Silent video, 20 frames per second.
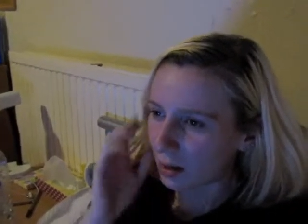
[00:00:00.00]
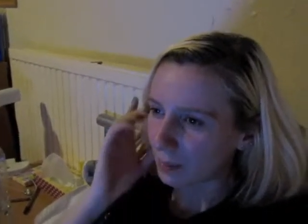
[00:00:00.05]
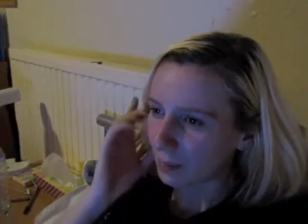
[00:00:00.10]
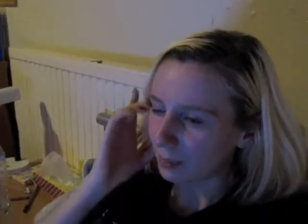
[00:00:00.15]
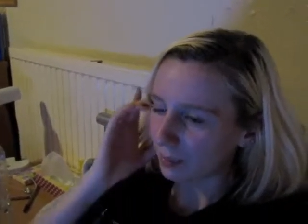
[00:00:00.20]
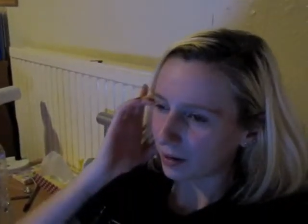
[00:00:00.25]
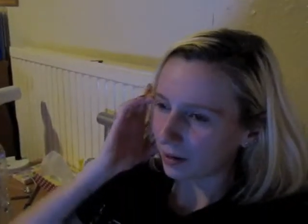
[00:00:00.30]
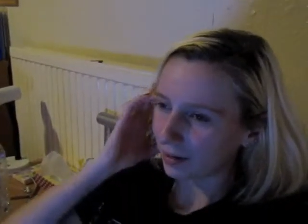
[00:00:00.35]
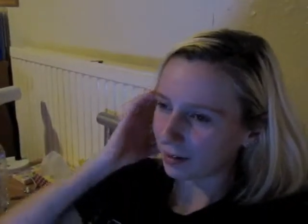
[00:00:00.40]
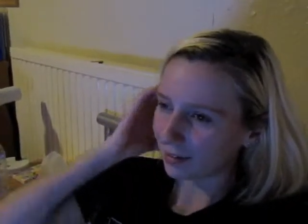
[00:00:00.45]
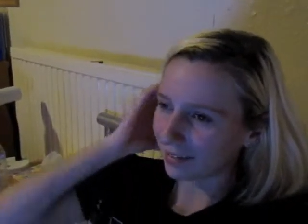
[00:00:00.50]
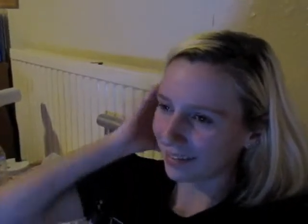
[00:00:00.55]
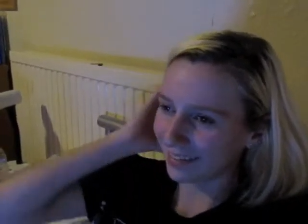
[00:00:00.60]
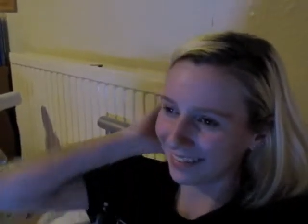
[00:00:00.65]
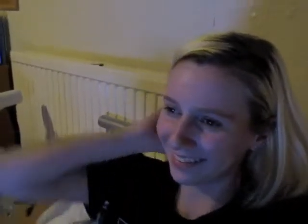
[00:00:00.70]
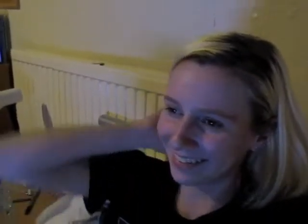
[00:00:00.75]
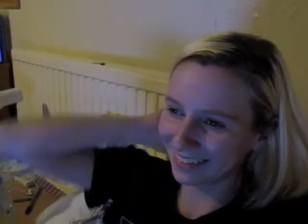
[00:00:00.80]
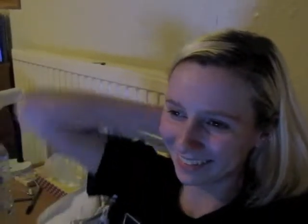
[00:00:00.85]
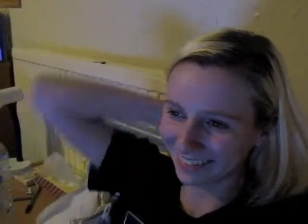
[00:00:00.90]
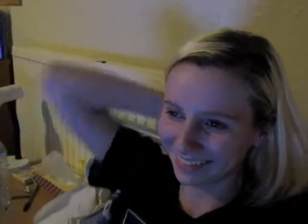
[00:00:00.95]
But
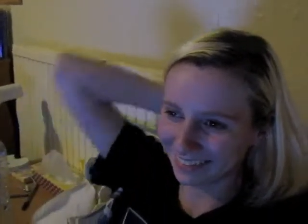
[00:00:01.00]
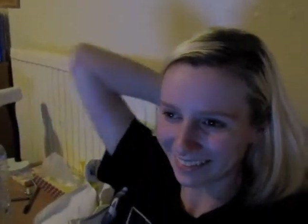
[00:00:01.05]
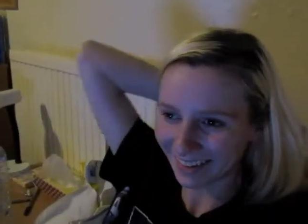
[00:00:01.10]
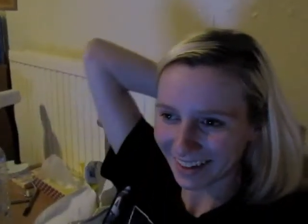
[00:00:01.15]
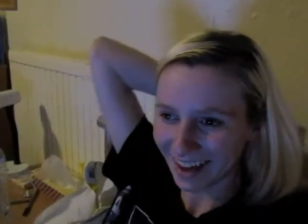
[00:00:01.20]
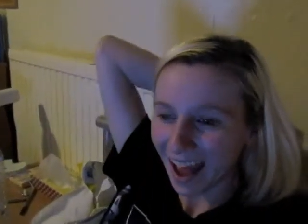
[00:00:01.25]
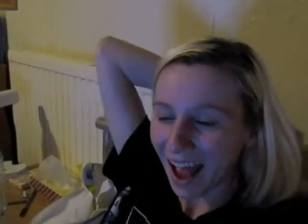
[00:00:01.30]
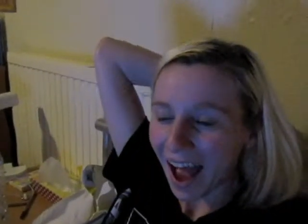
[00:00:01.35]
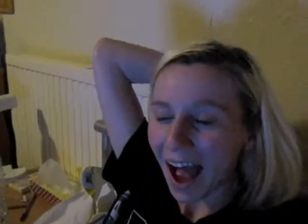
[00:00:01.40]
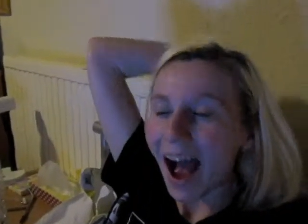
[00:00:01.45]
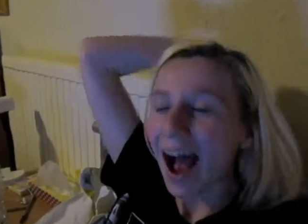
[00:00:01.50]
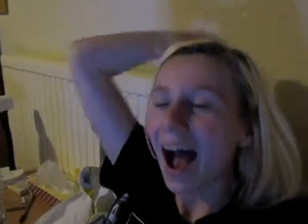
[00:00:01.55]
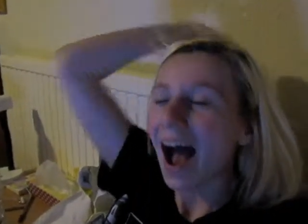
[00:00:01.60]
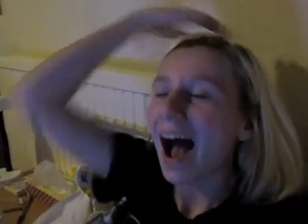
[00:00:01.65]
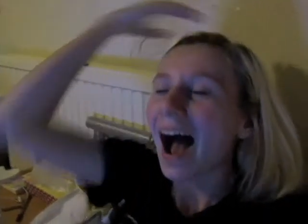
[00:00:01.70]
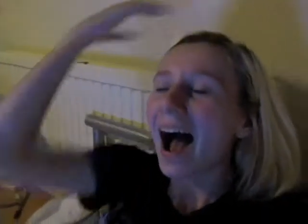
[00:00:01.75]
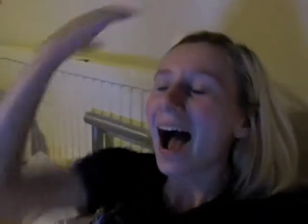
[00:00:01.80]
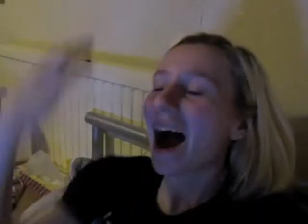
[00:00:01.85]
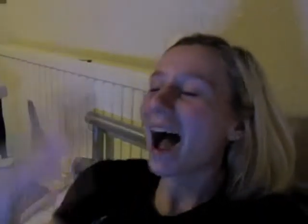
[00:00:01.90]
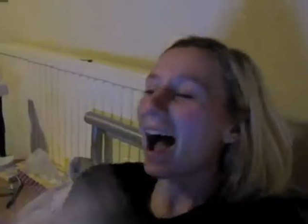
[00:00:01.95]

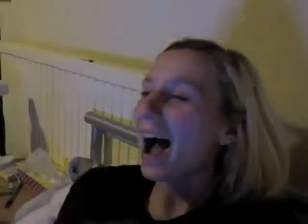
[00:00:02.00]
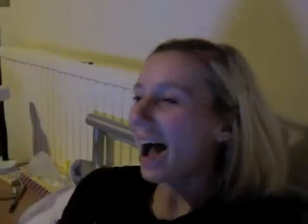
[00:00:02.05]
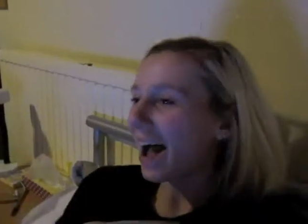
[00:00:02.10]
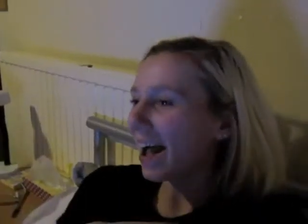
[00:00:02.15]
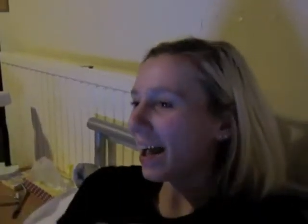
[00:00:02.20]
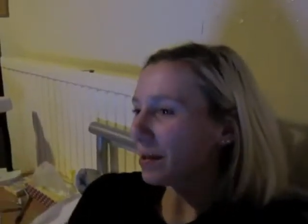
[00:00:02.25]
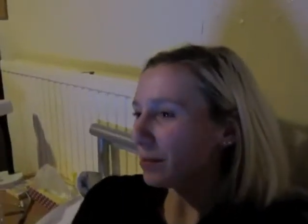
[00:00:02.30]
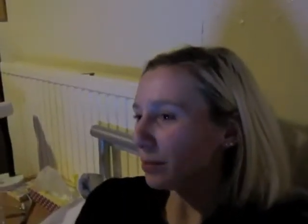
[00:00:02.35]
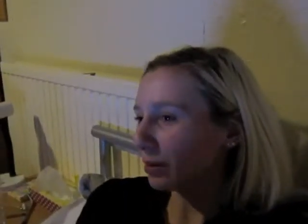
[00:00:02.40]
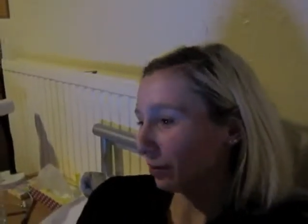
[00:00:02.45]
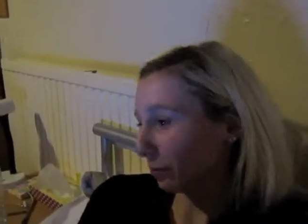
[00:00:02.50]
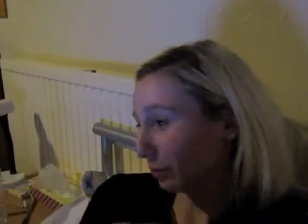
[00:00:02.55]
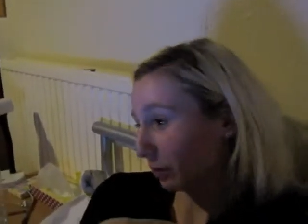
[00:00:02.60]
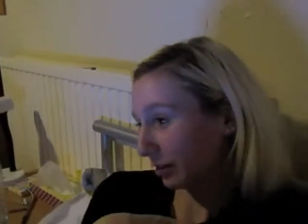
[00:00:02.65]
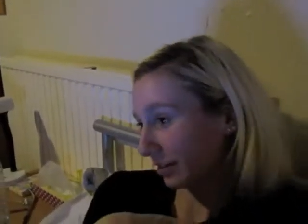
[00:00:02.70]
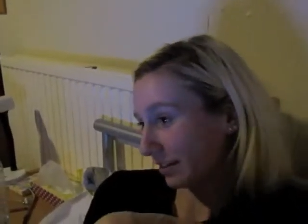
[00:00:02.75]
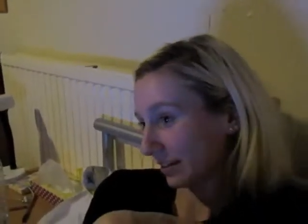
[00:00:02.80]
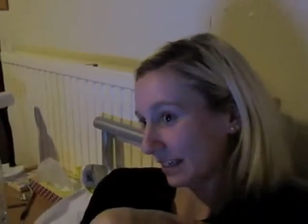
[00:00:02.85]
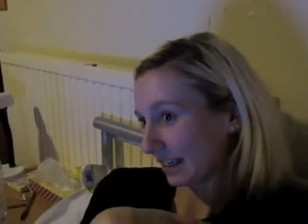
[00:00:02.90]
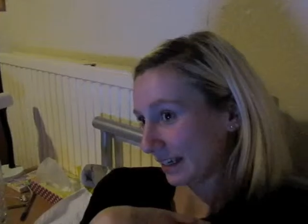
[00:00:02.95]
I'm a
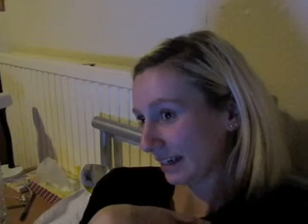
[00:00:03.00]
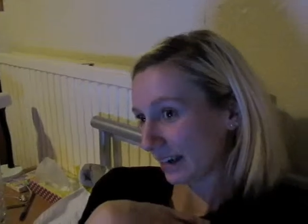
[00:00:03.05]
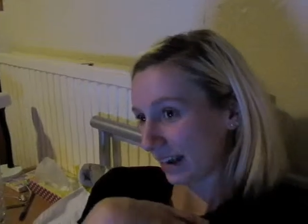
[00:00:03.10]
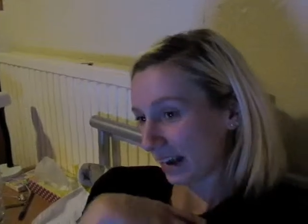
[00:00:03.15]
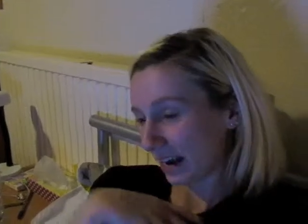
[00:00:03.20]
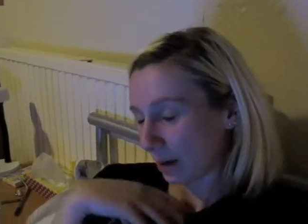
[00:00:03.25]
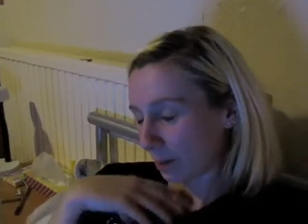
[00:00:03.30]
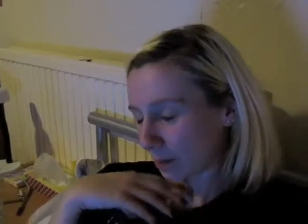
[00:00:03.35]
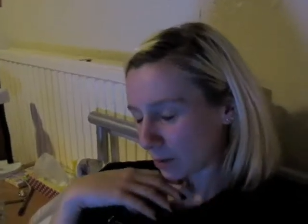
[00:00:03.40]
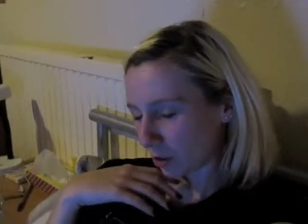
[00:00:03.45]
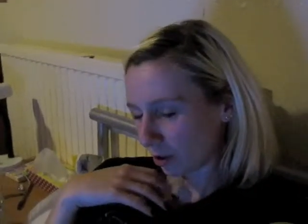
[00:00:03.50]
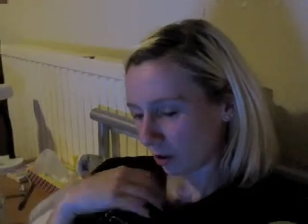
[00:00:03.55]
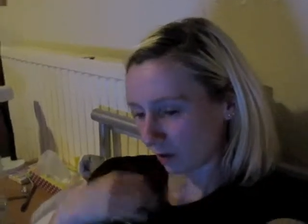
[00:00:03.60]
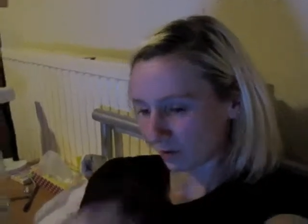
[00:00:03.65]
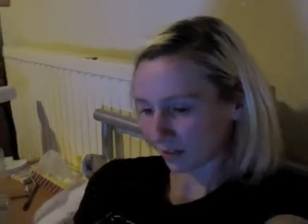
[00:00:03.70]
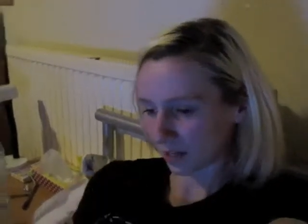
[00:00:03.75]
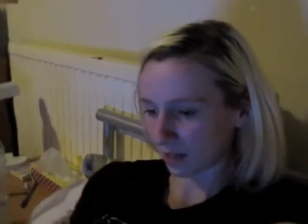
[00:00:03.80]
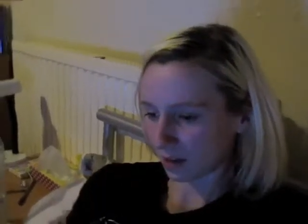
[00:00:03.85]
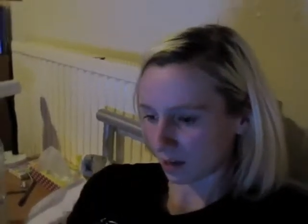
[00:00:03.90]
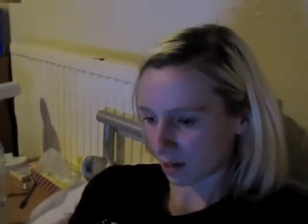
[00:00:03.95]
person, and I'm sure I've
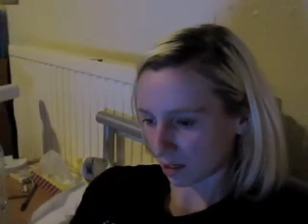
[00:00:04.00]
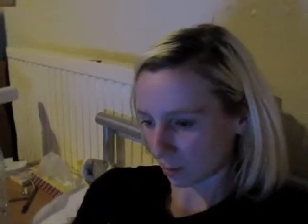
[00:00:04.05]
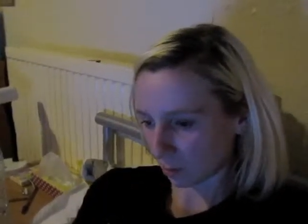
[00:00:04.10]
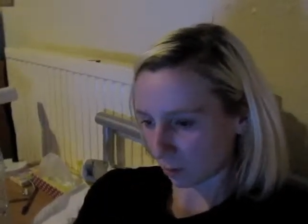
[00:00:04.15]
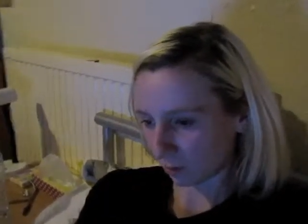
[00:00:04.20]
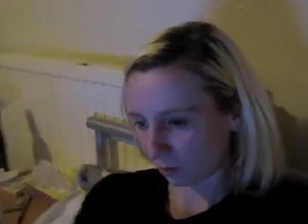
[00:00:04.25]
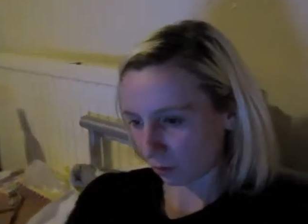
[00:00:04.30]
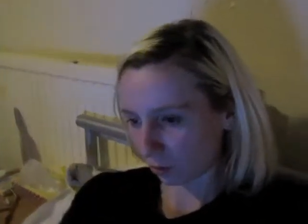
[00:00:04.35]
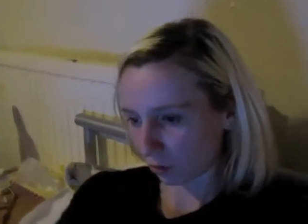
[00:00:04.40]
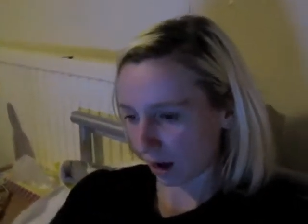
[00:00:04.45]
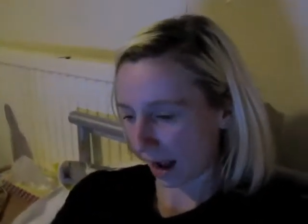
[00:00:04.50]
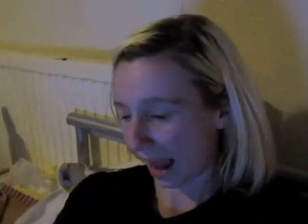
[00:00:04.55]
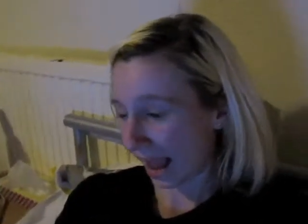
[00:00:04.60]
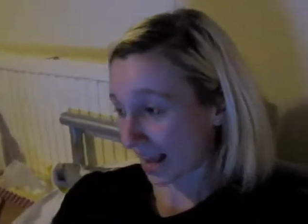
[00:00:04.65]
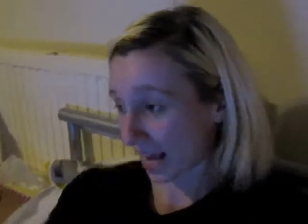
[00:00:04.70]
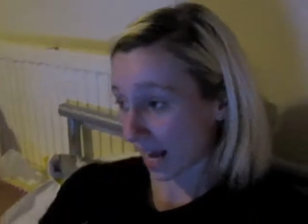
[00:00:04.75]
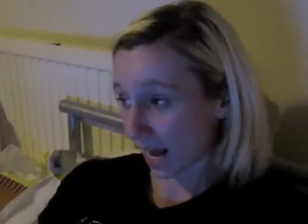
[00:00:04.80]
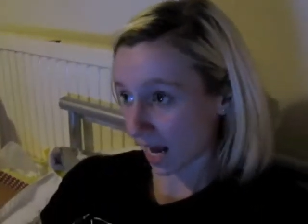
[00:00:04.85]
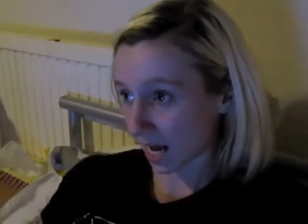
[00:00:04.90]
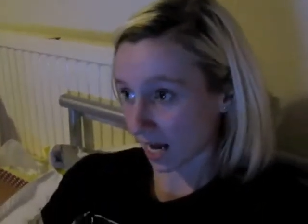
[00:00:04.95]
said this before, I
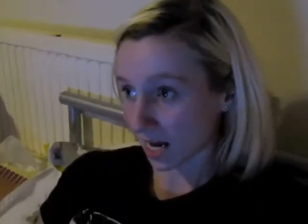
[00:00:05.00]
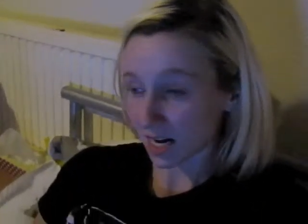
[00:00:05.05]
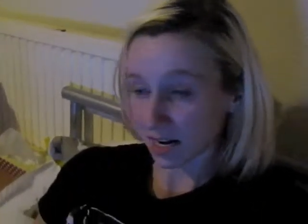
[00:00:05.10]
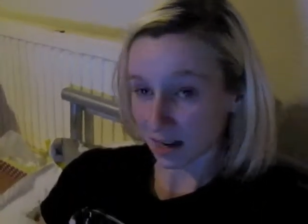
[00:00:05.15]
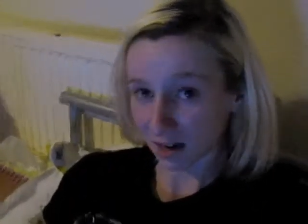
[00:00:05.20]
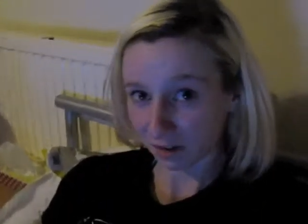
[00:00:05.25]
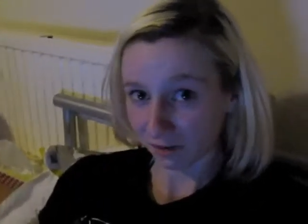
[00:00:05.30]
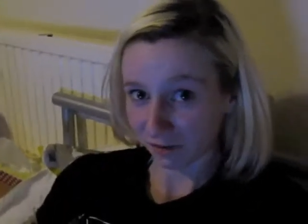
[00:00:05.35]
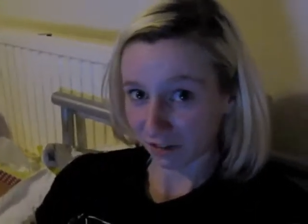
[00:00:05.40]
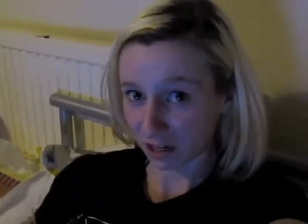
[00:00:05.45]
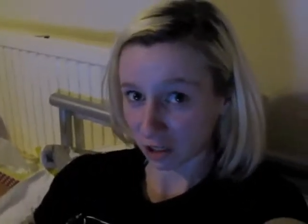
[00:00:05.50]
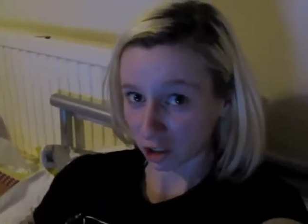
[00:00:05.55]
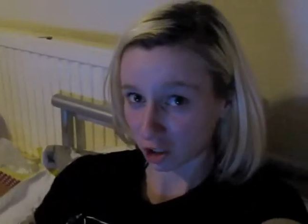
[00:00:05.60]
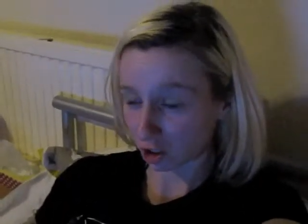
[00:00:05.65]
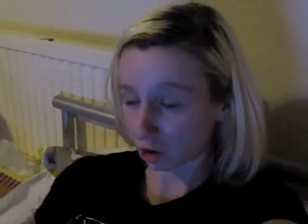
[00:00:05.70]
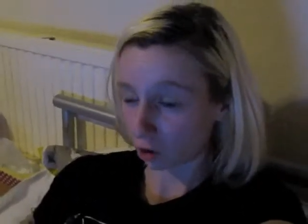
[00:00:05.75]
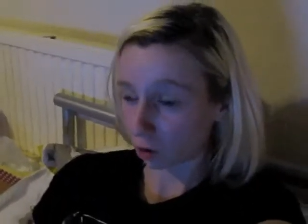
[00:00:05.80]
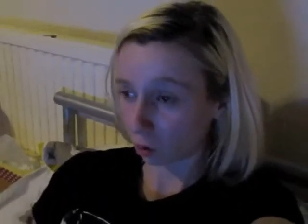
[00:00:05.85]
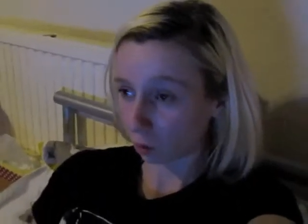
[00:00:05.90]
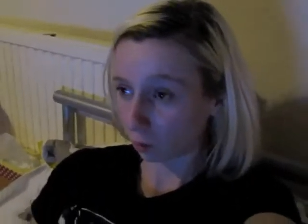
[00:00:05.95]
hate not
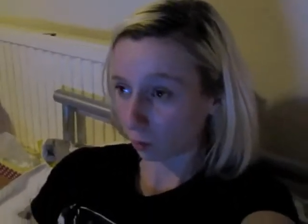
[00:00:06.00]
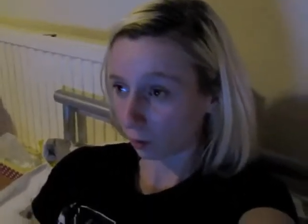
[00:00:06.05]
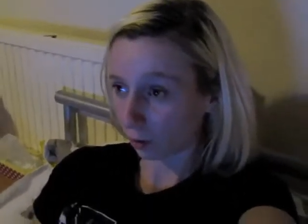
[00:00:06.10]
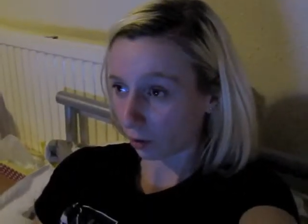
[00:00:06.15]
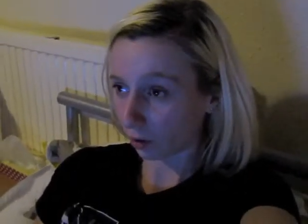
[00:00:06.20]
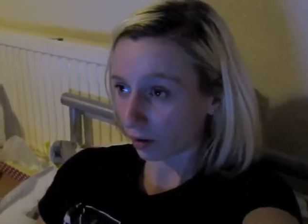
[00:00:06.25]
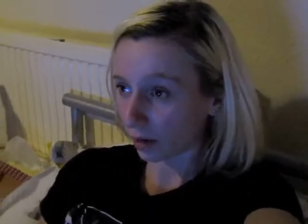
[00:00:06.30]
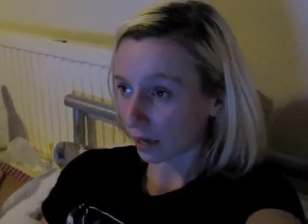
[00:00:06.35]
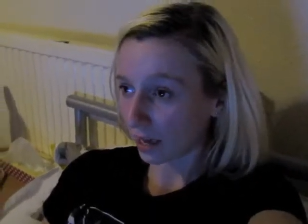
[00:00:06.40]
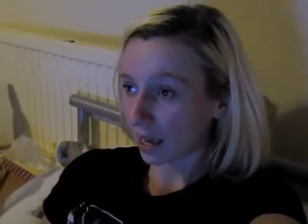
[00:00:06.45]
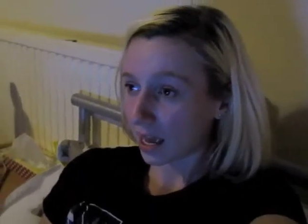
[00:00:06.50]
finishing a whole book,